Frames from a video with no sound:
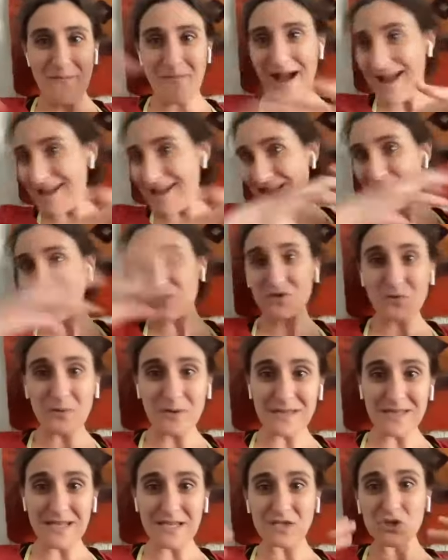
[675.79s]
by like
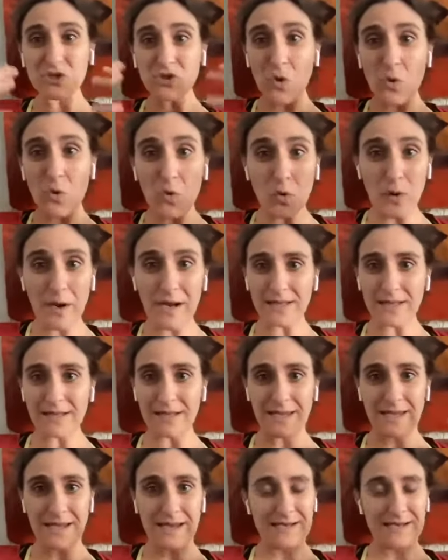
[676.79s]
doing this so
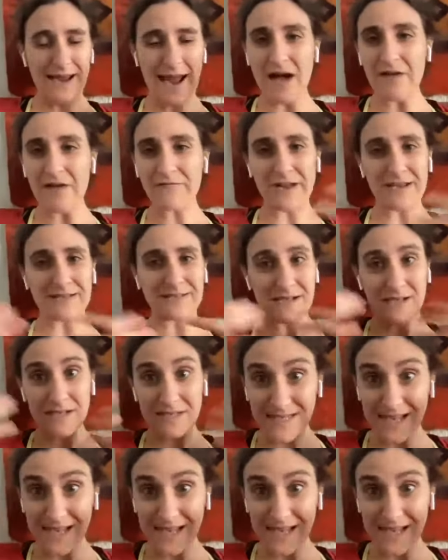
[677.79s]
quickly and galvanizing,